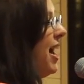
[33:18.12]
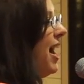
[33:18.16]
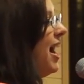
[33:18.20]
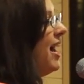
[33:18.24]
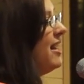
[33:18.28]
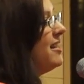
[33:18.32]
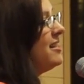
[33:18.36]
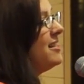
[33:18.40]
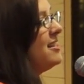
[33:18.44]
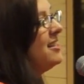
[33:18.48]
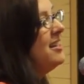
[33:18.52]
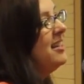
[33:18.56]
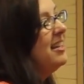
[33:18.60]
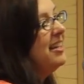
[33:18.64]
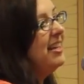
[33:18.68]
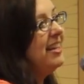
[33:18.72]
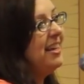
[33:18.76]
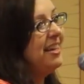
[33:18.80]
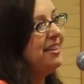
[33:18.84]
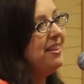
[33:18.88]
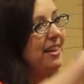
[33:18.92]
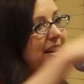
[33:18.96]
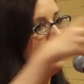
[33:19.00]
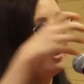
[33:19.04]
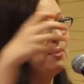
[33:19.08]
past
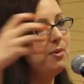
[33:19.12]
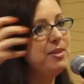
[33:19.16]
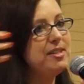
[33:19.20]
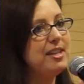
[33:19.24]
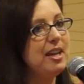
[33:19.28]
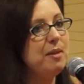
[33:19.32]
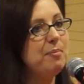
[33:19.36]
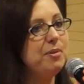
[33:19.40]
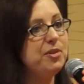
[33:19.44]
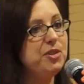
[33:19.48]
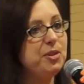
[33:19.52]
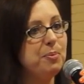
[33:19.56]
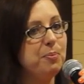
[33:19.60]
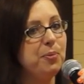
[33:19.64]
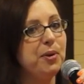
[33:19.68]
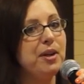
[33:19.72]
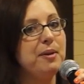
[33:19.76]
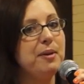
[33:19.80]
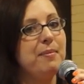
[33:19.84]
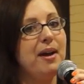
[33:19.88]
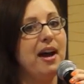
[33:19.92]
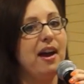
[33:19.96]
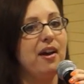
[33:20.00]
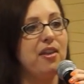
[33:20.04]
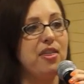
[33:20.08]
that I was able to
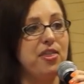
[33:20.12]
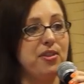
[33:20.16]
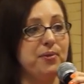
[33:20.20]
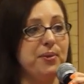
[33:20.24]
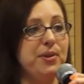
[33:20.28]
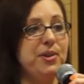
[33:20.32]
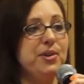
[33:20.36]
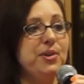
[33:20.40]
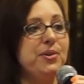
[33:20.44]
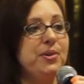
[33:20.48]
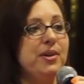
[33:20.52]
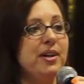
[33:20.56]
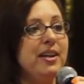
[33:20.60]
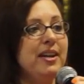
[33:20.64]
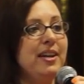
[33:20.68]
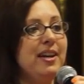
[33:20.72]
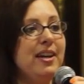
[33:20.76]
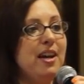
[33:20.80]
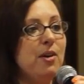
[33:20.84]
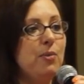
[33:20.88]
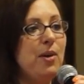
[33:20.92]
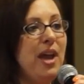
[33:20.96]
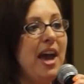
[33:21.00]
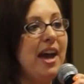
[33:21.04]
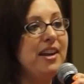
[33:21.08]
bring back through.
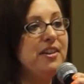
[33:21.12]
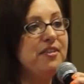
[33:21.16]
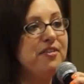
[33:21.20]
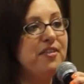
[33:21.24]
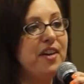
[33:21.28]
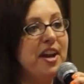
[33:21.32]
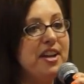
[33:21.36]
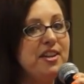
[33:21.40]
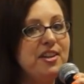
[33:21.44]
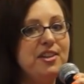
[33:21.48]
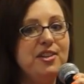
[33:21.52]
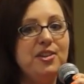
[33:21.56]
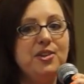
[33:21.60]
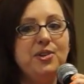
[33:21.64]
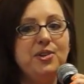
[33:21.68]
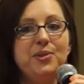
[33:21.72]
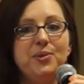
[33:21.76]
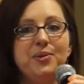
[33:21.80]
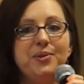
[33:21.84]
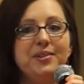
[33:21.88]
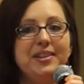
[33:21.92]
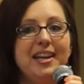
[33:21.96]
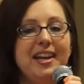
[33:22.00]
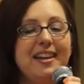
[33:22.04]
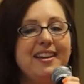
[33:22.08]
We had to find a
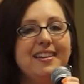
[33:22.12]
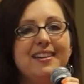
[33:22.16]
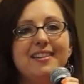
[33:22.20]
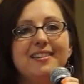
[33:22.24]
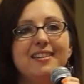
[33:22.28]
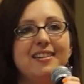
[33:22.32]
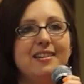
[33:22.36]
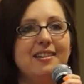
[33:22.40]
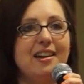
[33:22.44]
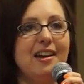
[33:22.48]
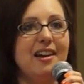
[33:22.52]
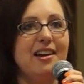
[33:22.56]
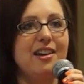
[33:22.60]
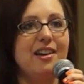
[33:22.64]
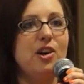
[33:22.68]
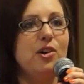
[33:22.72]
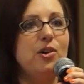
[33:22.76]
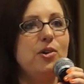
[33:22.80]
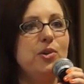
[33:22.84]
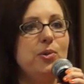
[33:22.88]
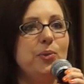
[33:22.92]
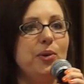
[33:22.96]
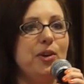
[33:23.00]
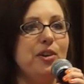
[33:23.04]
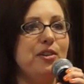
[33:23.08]
new, a
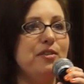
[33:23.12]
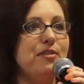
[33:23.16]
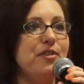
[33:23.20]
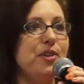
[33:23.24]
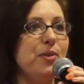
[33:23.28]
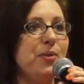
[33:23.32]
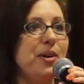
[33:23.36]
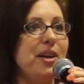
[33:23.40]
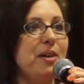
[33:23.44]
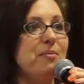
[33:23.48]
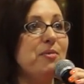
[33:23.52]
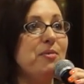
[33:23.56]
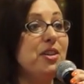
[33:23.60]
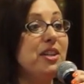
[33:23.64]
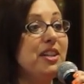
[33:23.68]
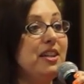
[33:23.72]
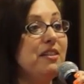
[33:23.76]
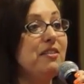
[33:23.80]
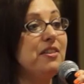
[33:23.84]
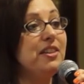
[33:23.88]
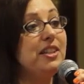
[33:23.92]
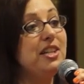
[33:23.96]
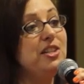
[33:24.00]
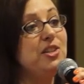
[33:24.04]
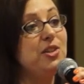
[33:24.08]
code word for when I'm
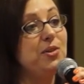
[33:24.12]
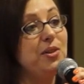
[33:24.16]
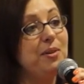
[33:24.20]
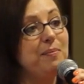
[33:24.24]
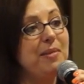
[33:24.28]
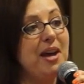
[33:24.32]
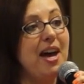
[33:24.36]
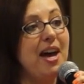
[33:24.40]
really, really doing